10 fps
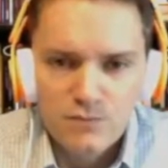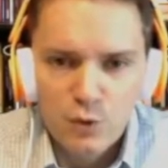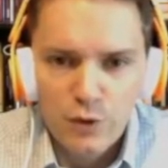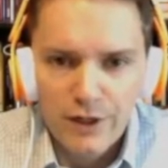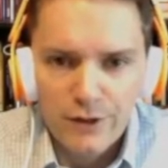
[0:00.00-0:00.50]

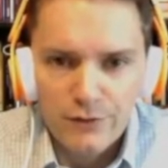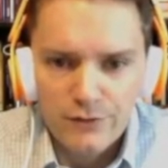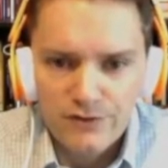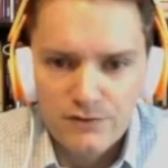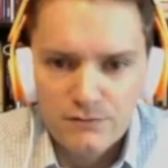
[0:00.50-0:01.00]

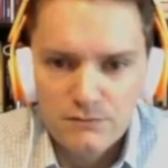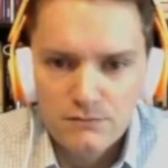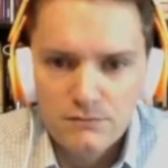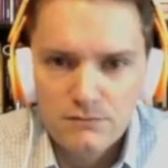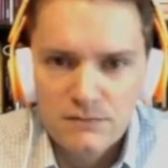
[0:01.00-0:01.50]
arrows.
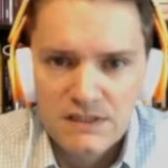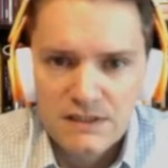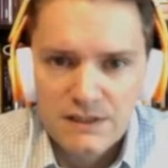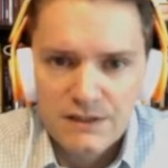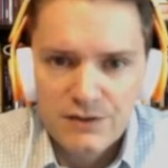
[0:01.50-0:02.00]

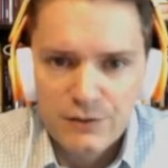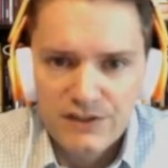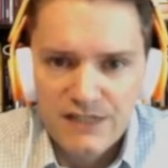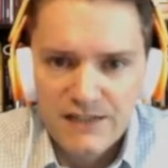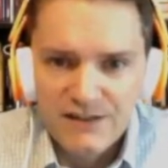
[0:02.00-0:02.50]
And so he's
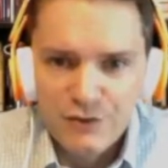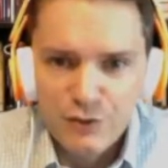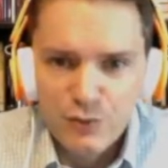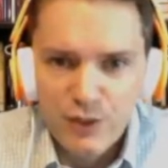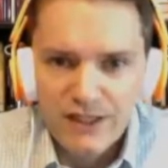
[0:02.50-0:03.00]
got this
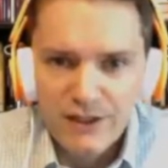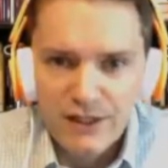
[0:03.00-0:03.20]
group right here.